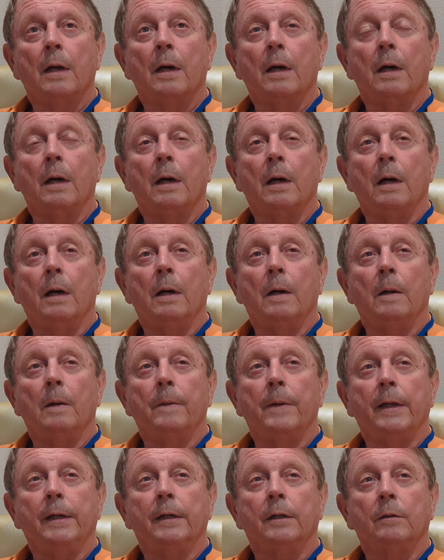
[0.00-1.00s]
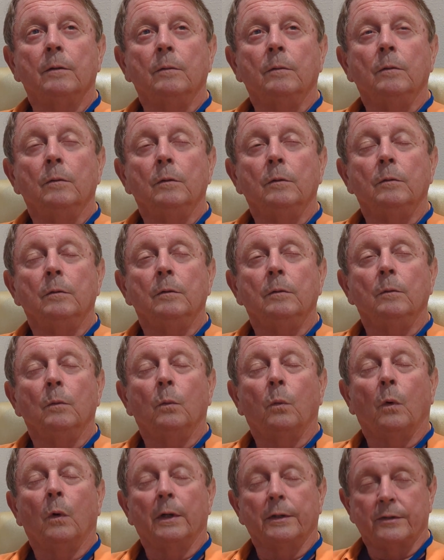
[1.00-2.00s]
uh, they didn't
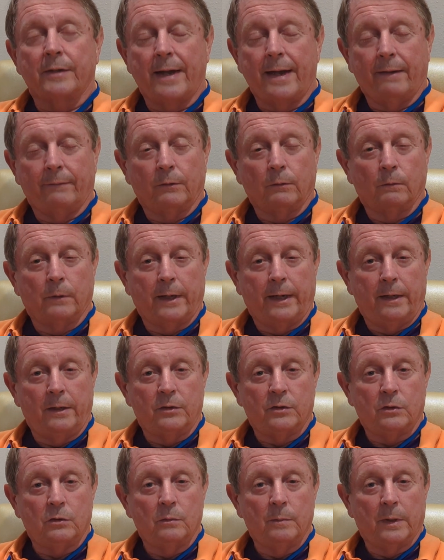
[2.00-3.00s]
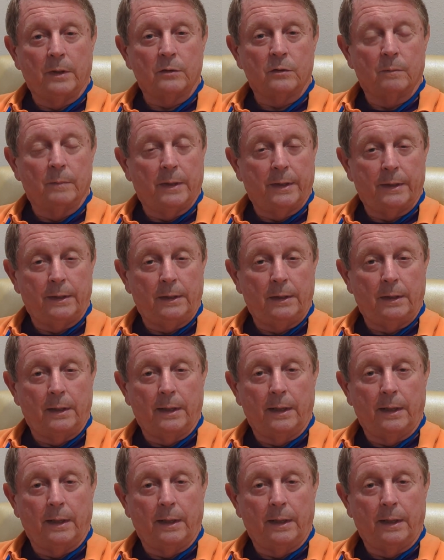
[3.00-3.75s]
want to have to raise too much money,